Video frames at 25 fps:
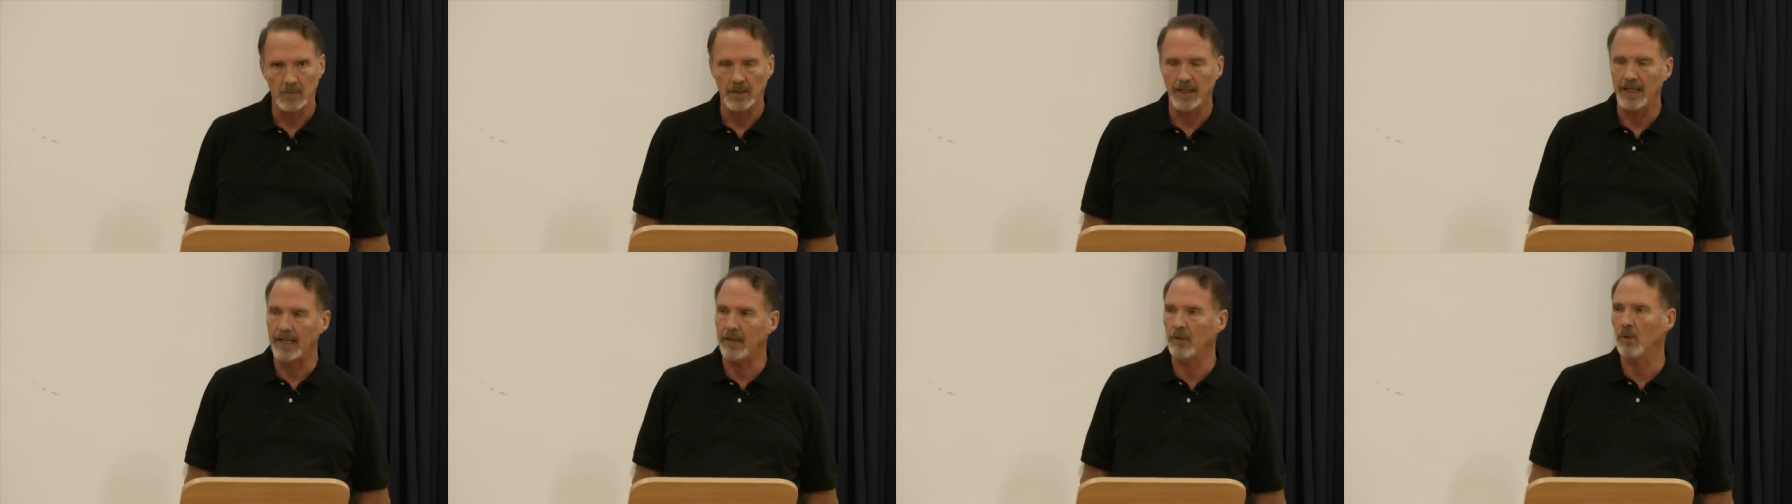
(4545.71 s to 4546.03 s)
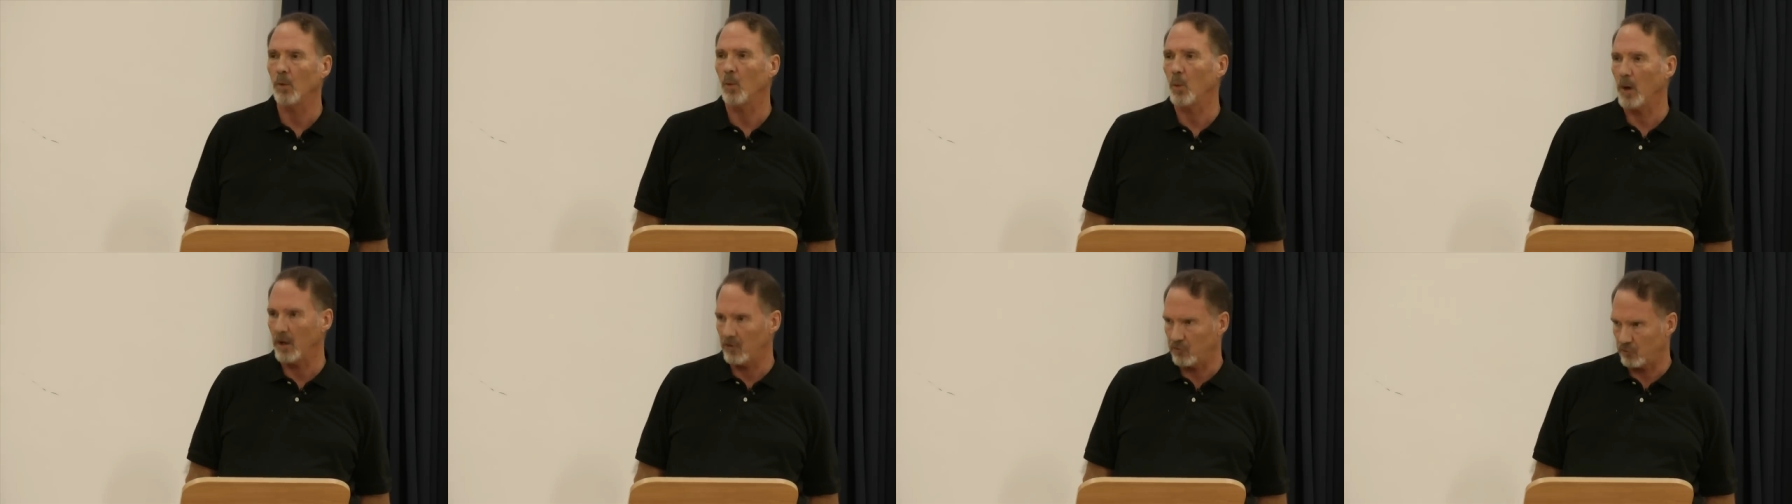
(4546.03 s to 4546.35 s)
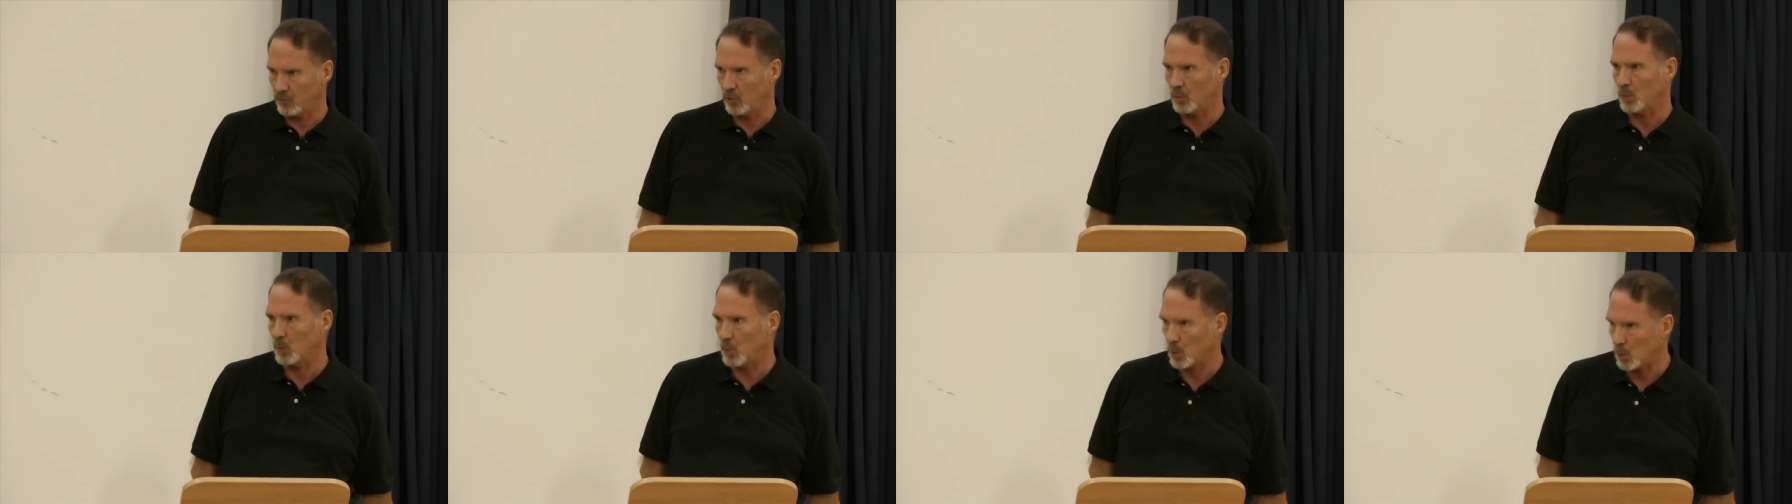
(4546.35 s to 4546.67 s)
in the
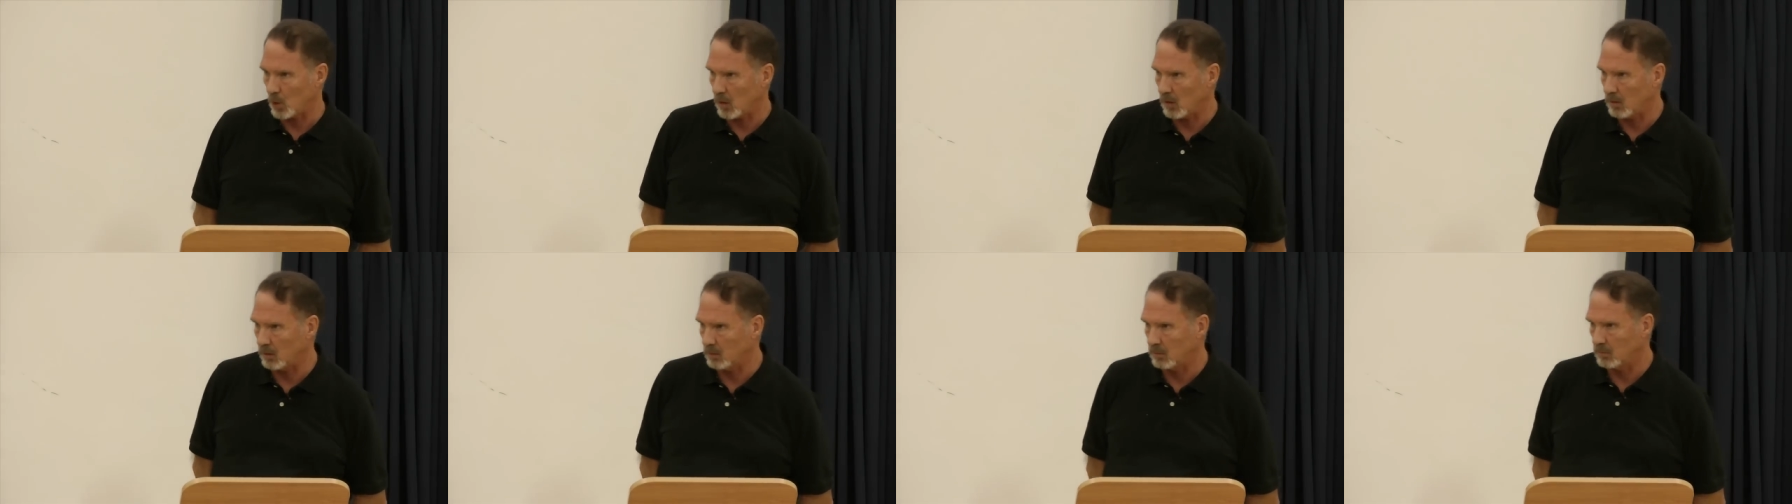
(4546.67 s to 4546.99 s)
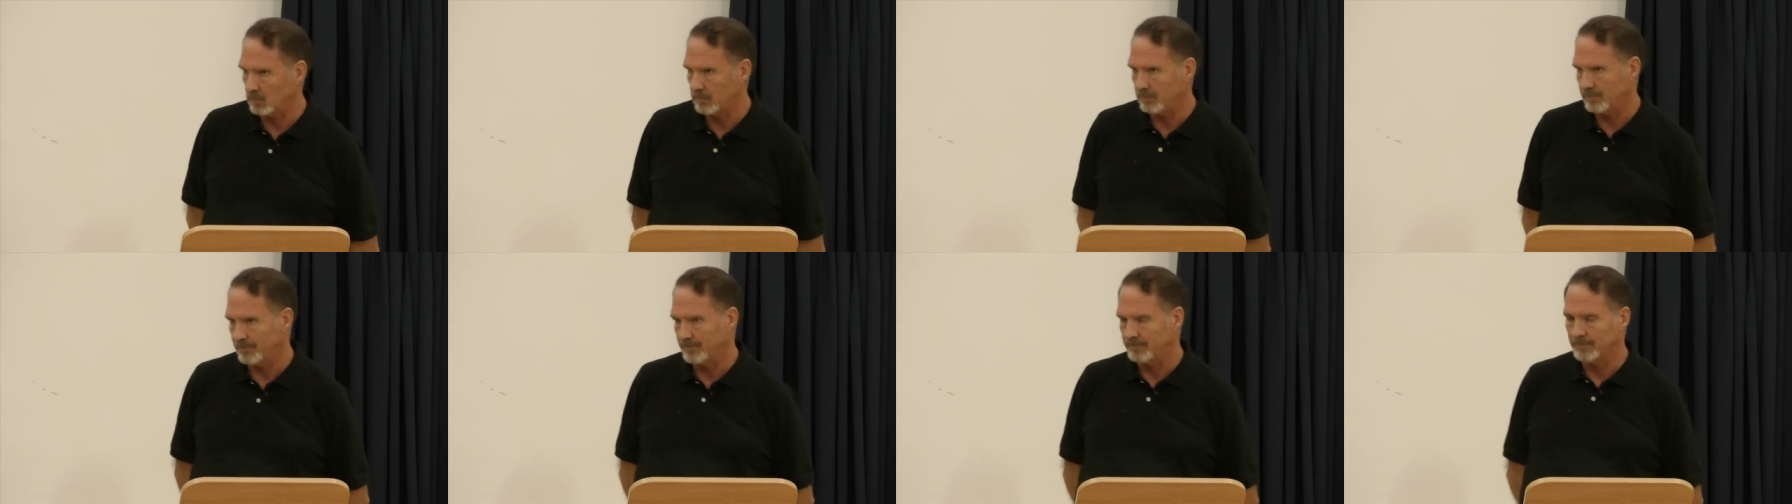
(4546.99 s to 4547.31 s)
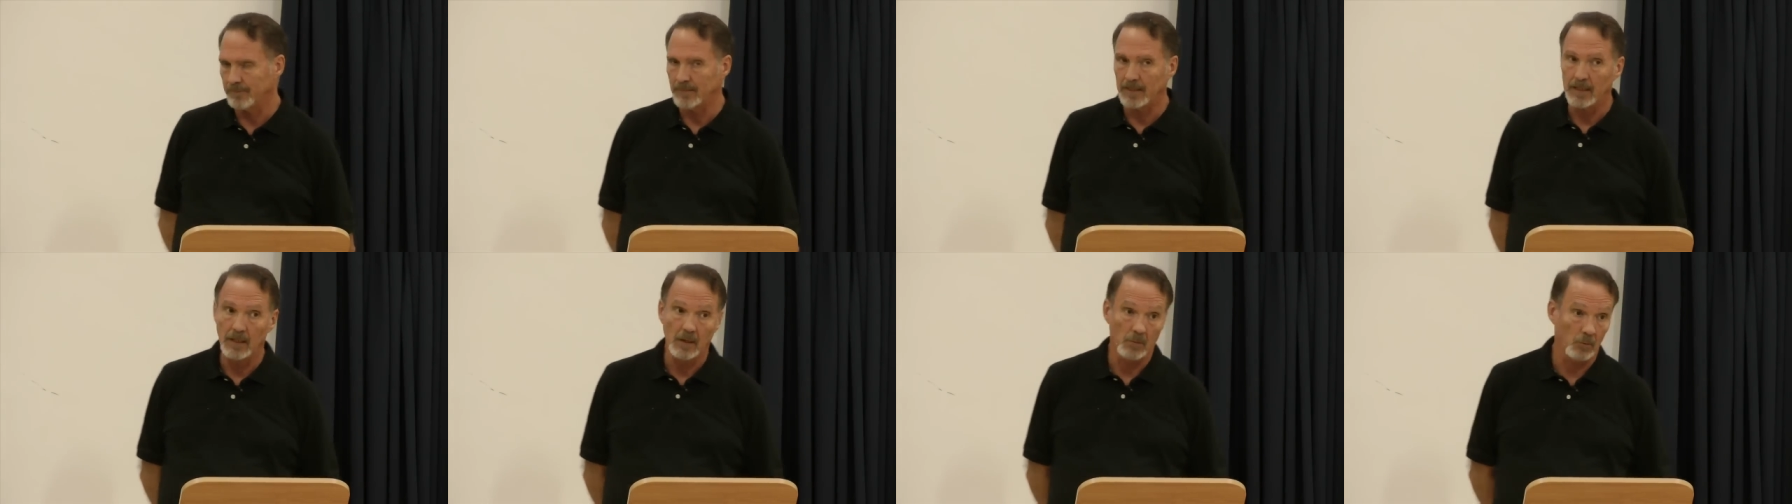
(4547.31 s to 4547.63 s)
Western world,
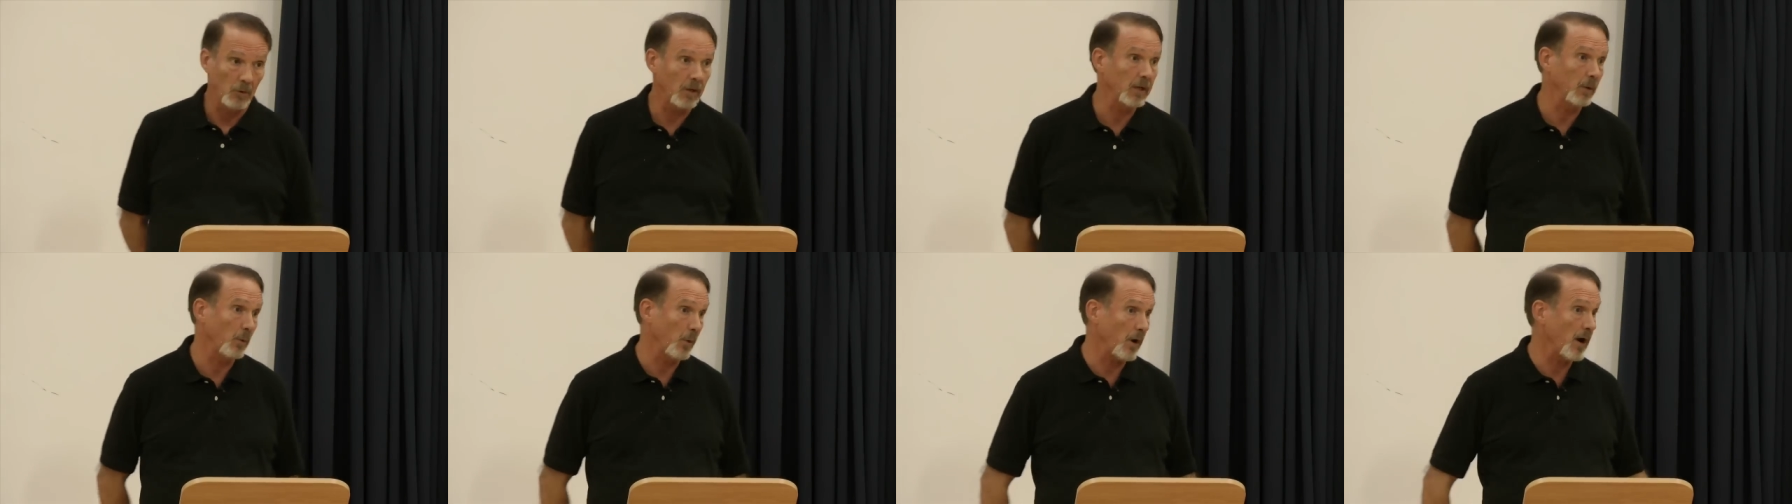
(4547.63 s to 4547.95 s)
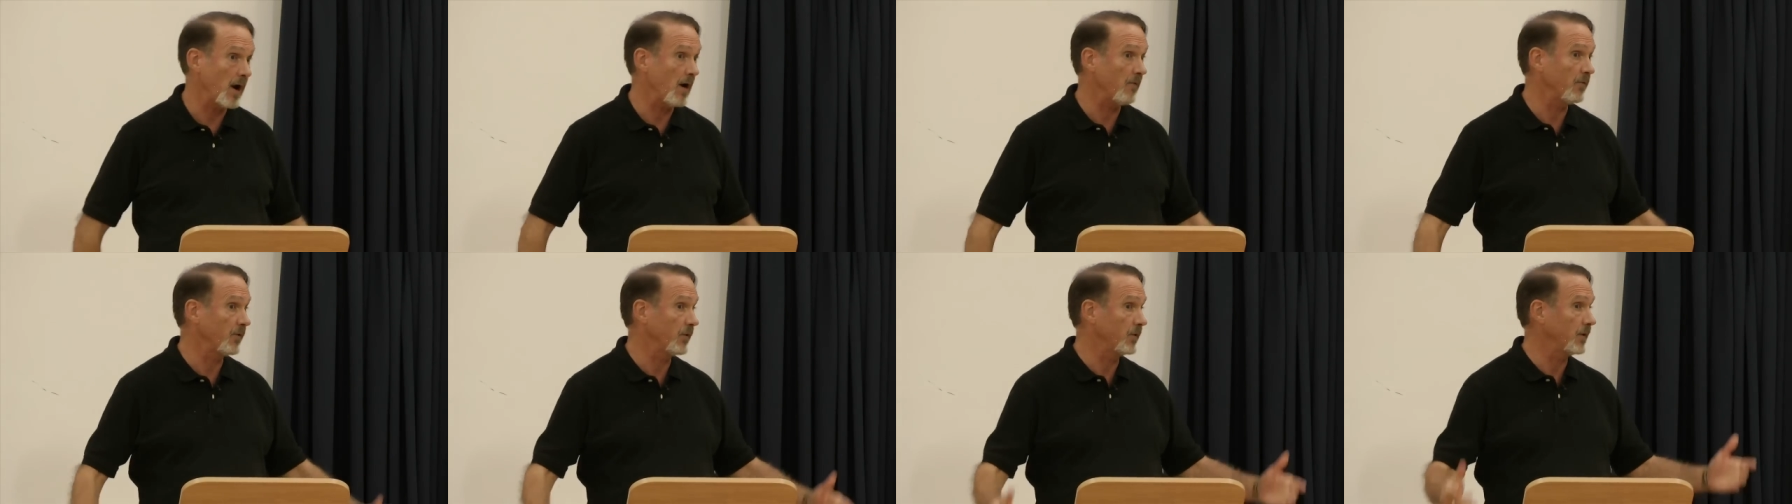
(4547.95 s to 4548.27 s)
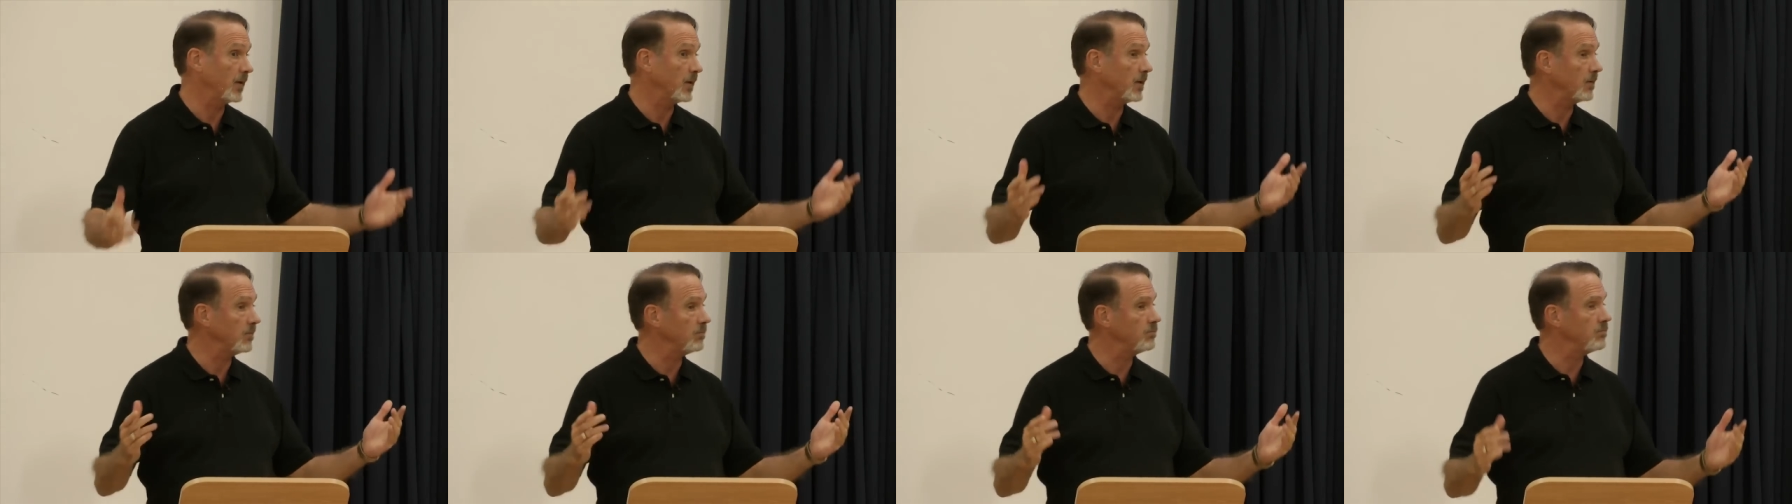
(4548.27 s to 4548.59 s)
really wherever
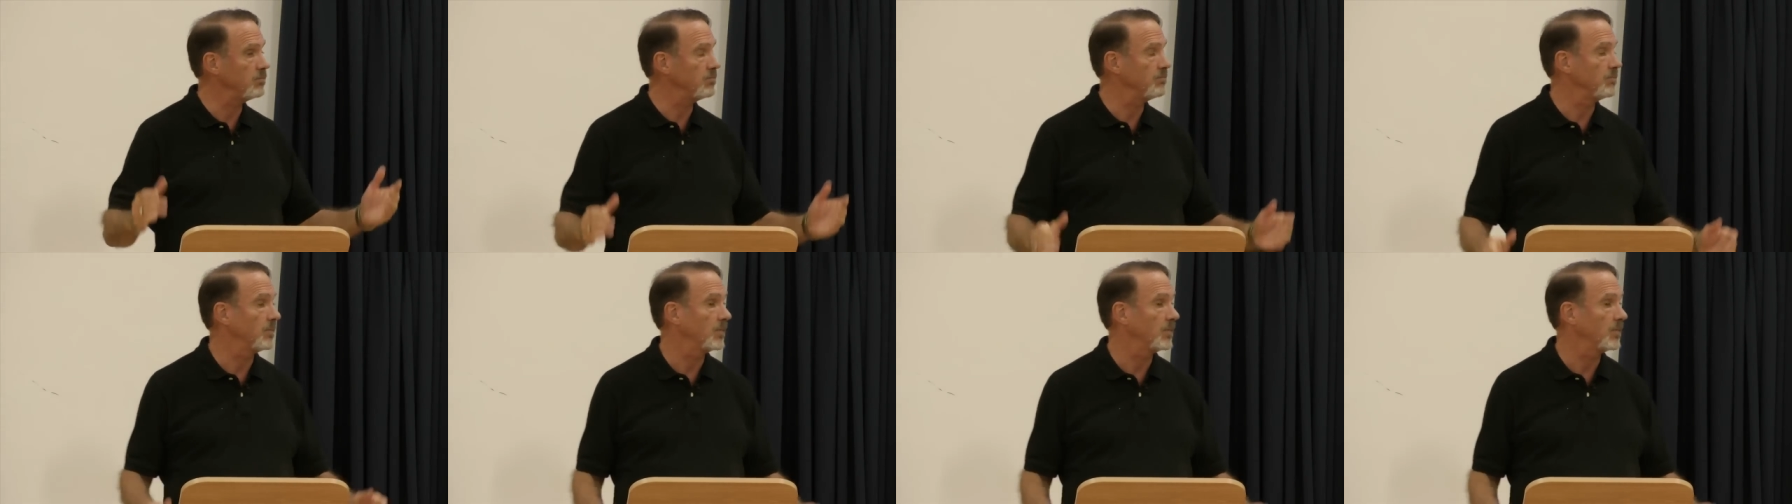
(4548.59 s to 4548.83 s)
the